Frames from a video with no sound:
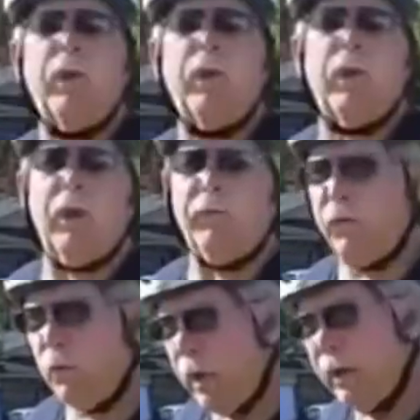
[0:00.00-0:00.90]
Watch.
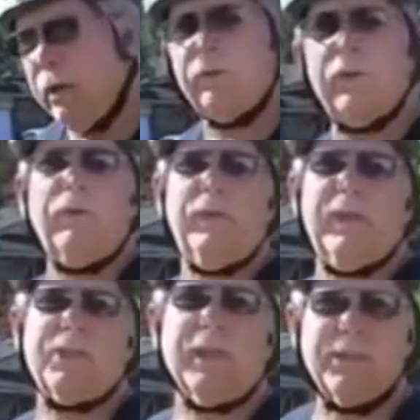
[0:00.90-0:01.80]
If you want to
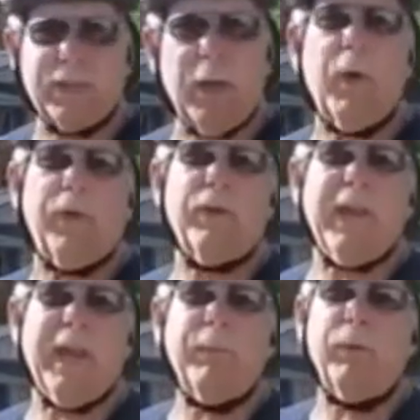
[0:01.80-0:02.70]
do this in some other